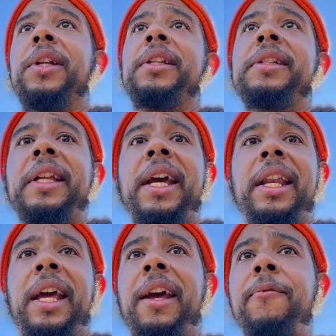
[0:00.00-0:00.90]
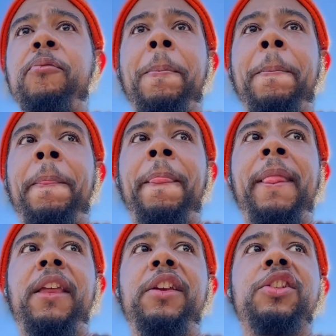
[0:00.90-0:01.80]
you understand that.
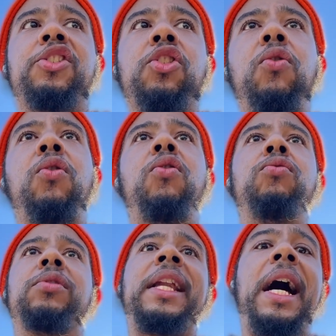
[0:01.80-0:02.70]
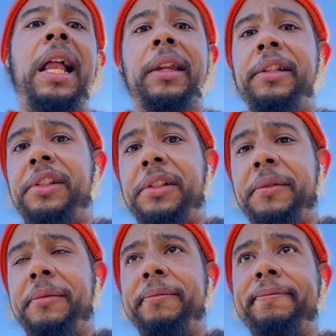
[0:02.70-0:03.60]
Your soul holds knowledge.